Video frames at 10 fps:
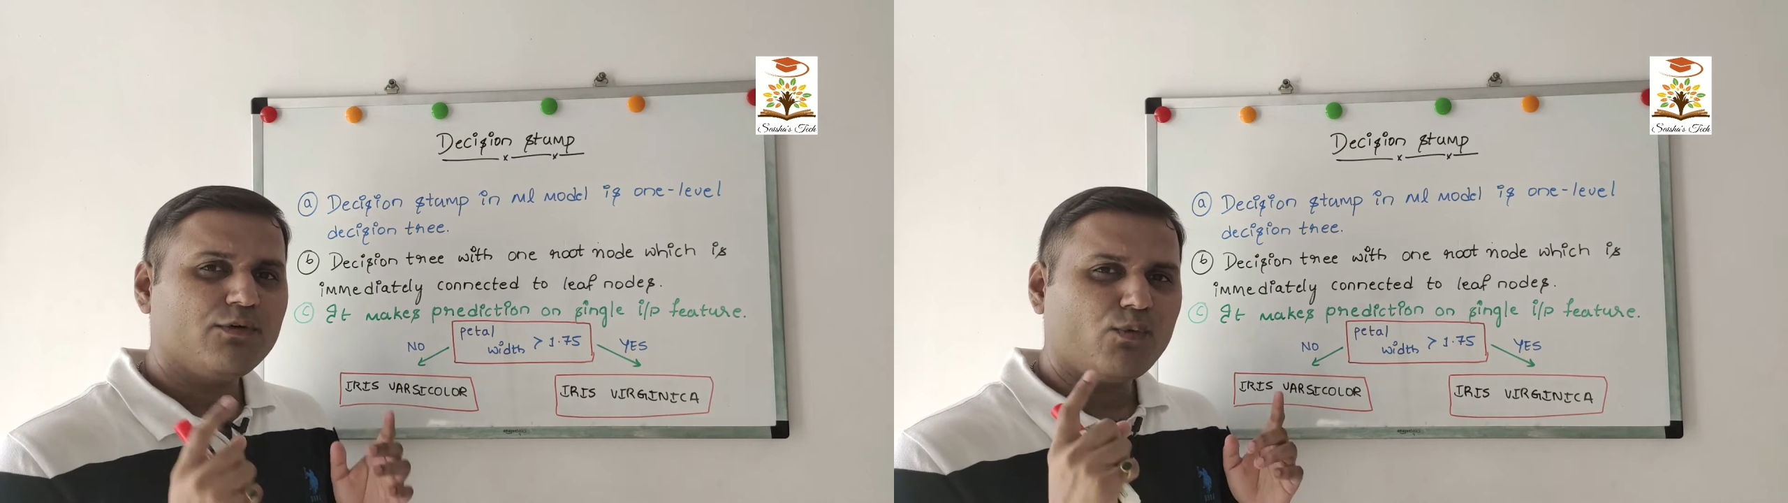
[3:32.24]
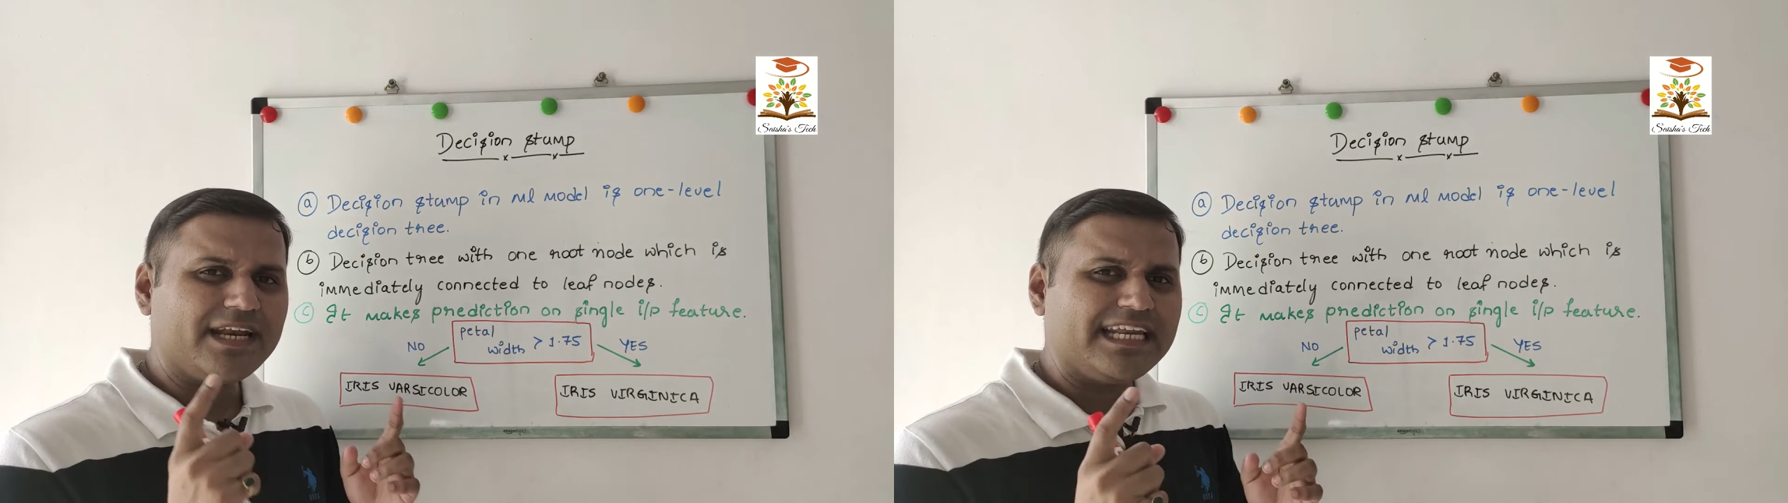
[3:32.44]

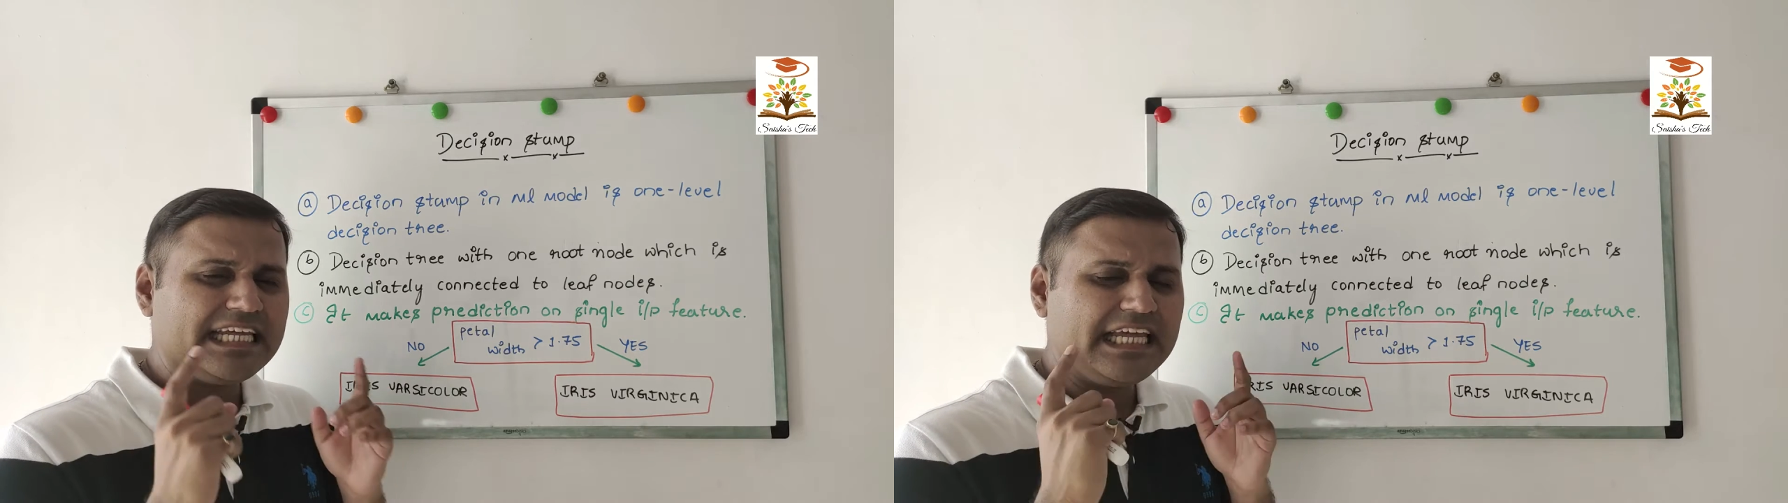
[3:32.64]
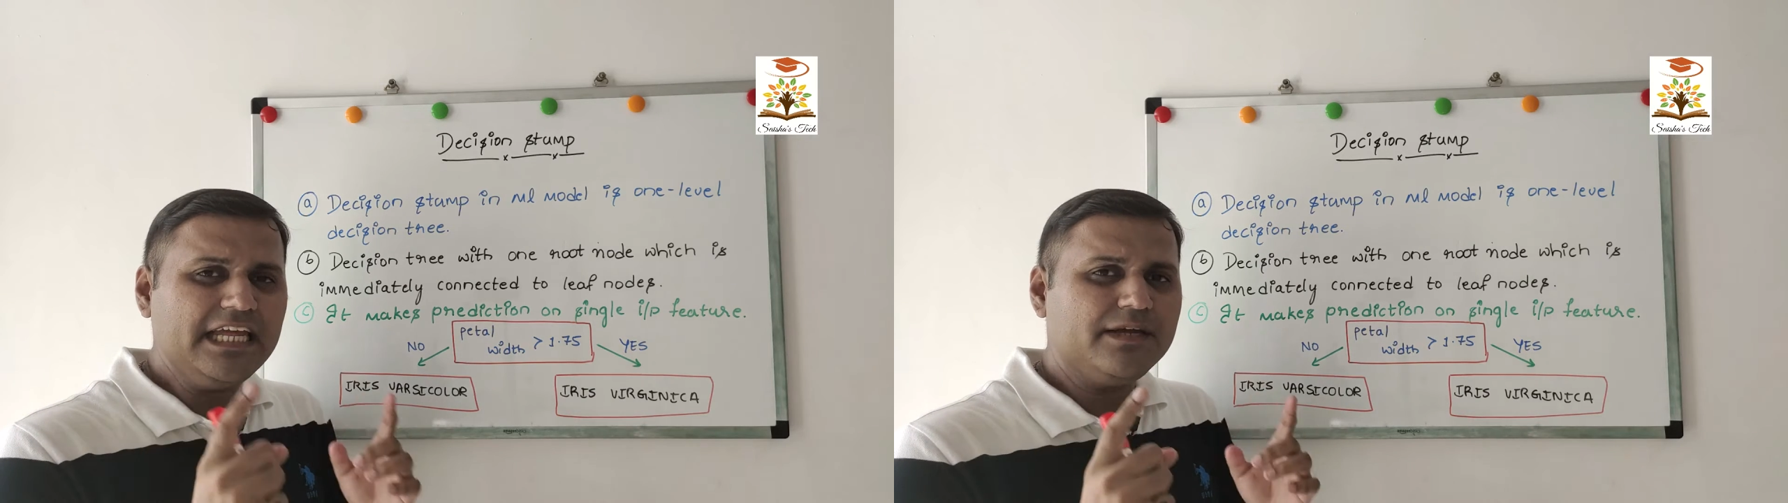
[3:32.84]

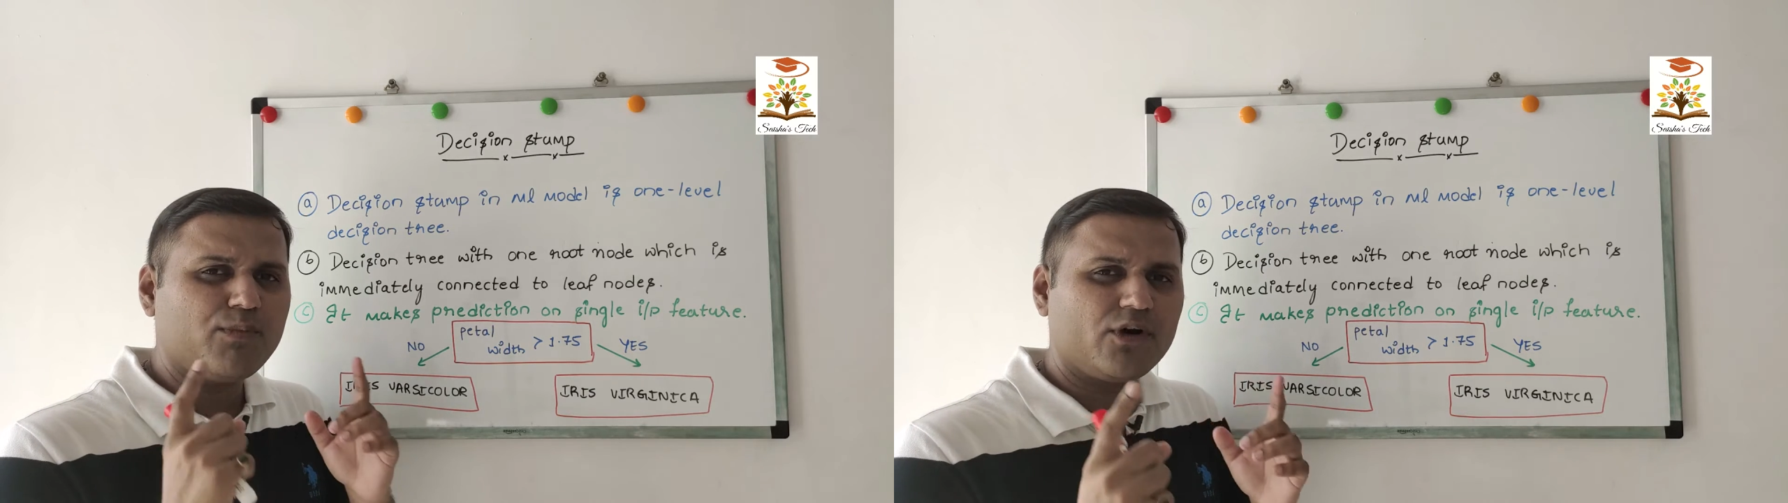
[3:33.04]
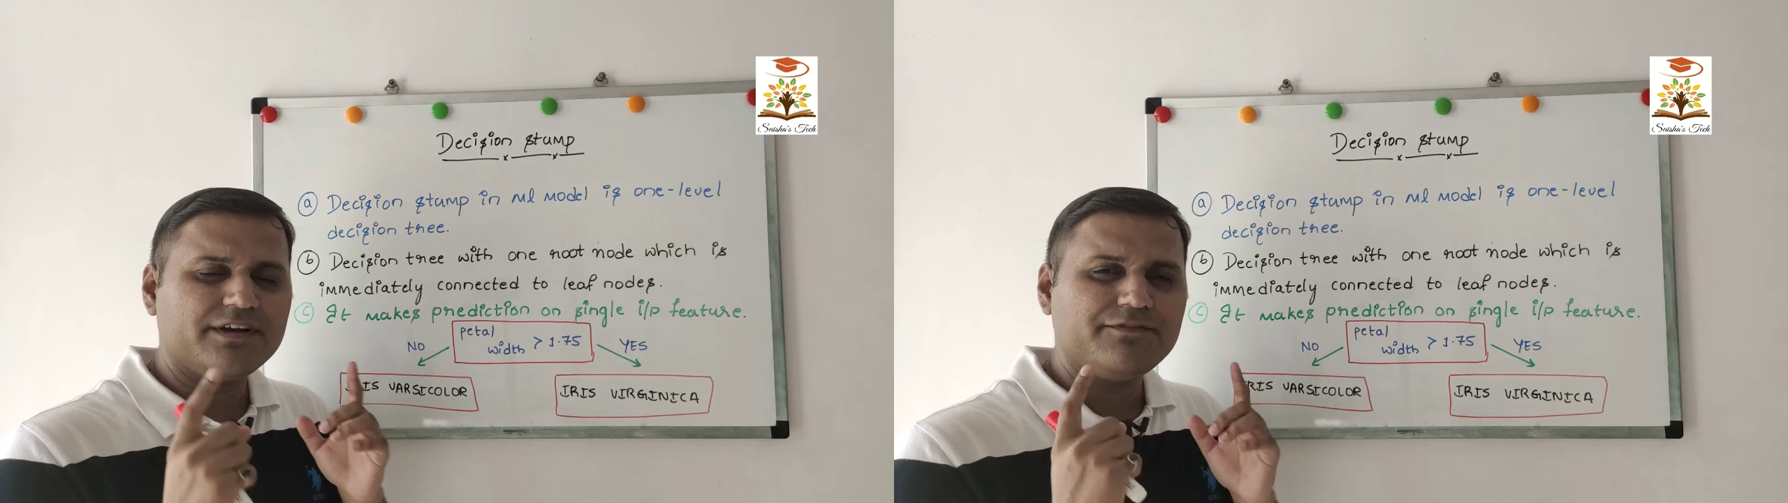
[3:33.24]
One key
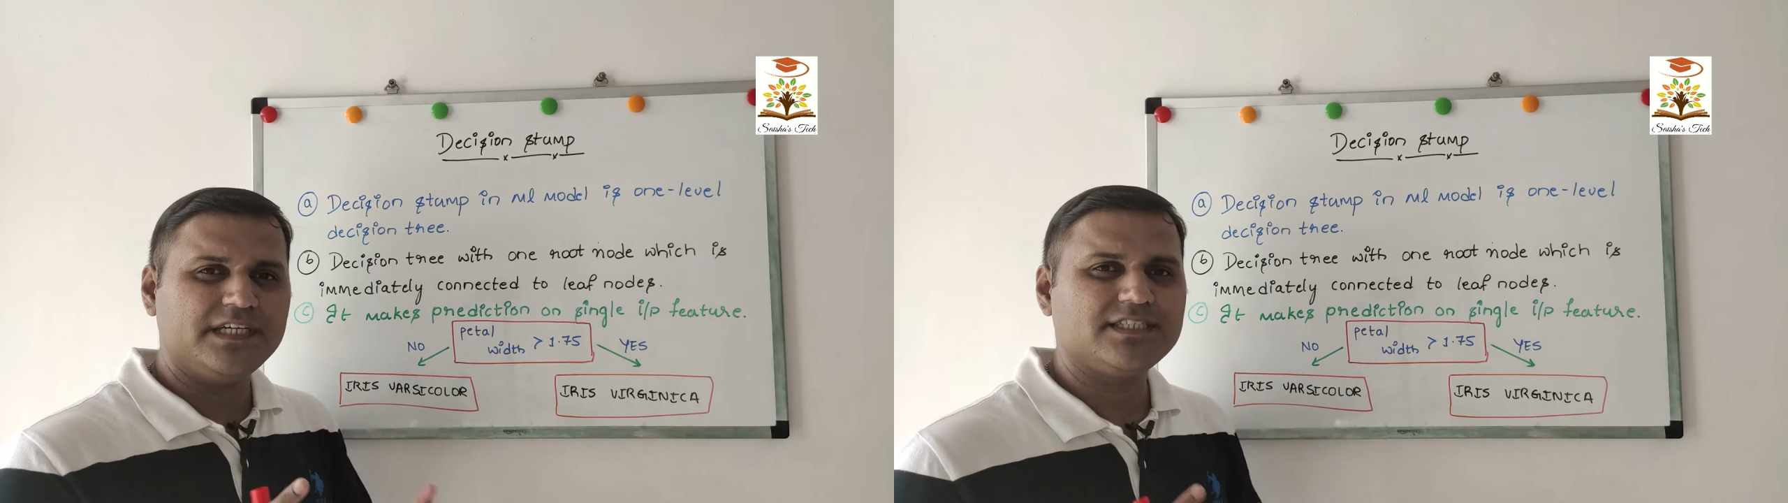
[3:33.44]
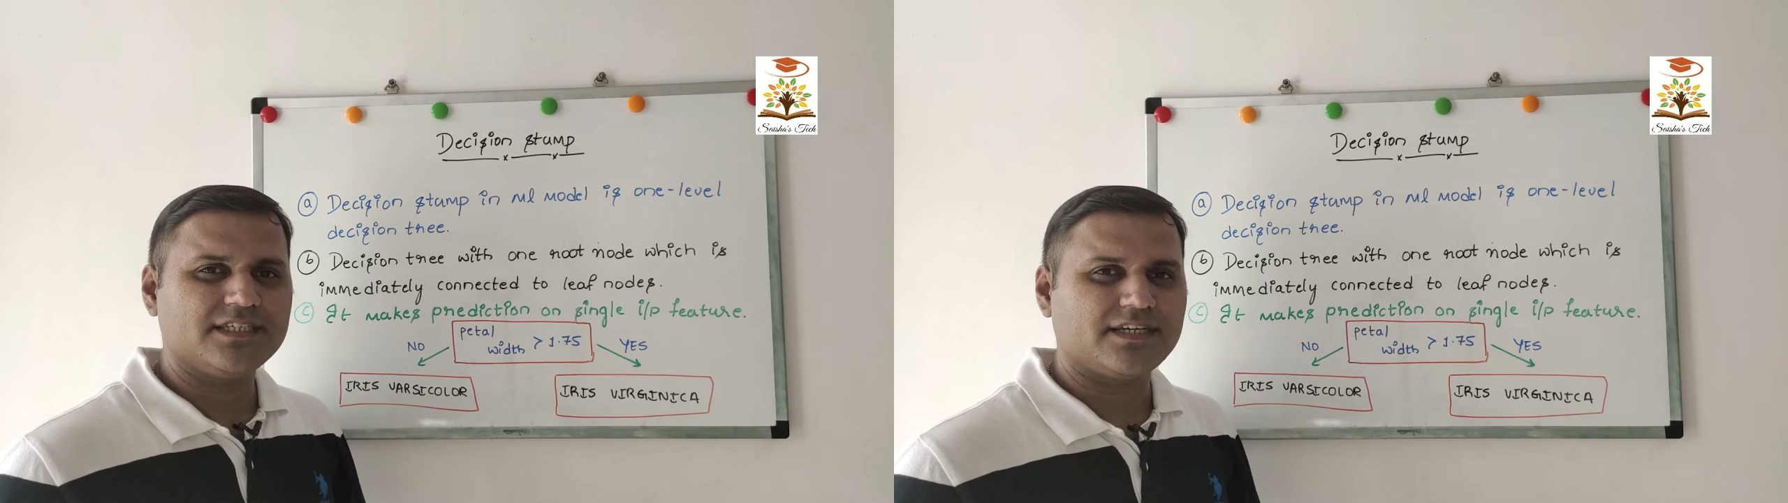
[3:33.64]
important
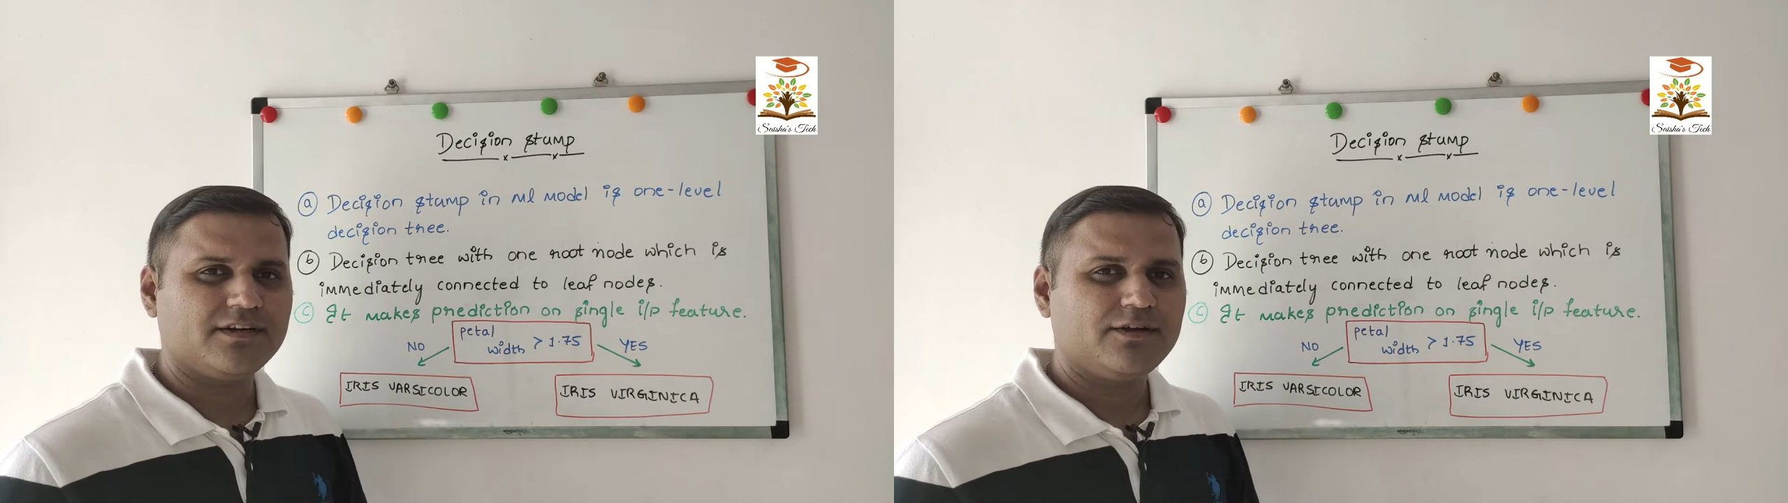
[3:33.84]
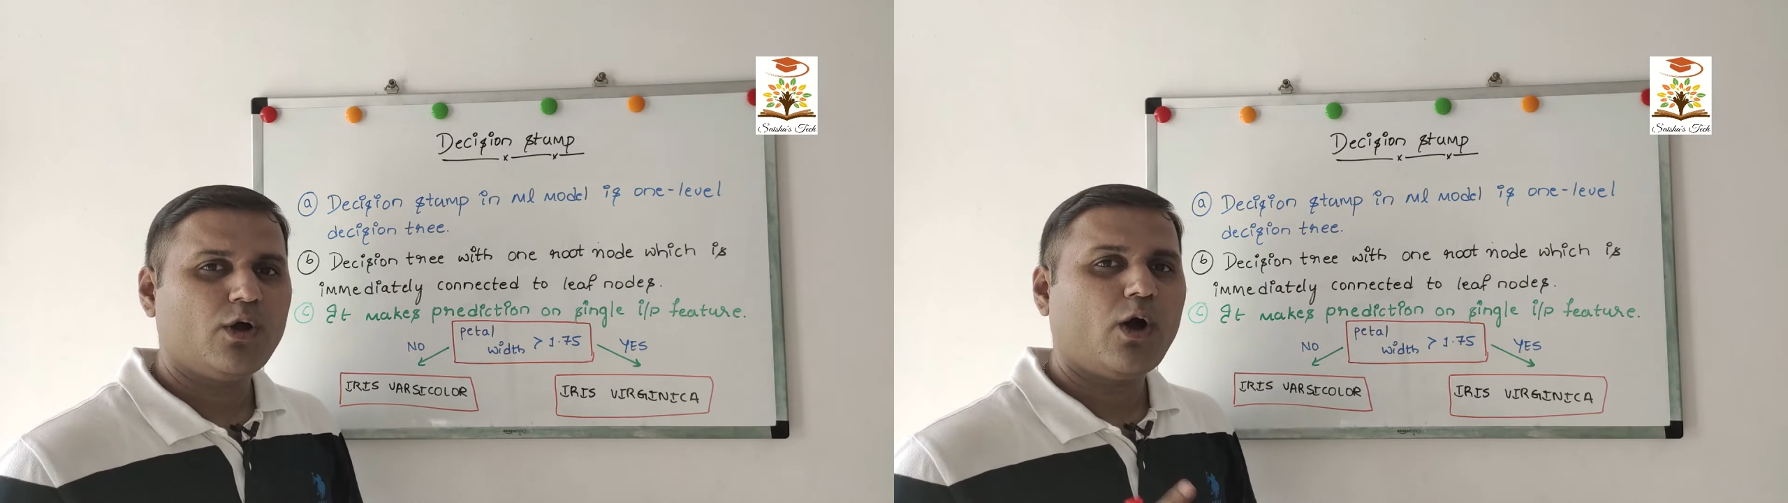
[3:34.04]

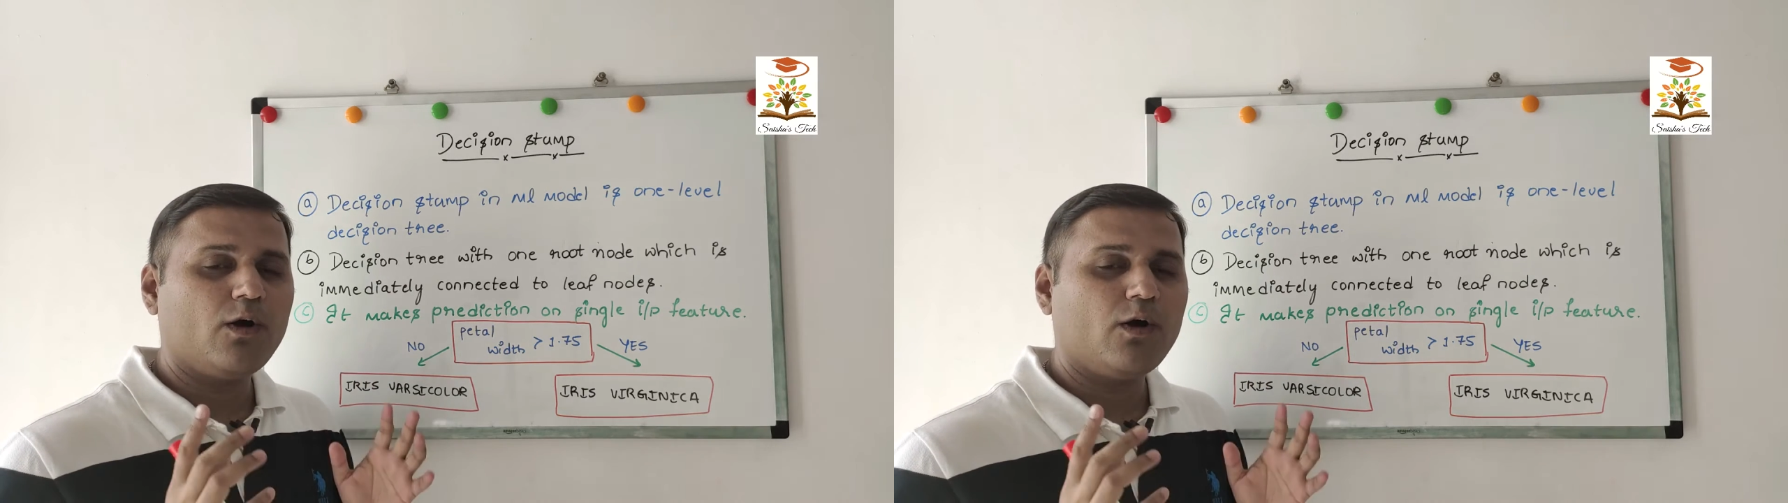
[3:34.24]
feature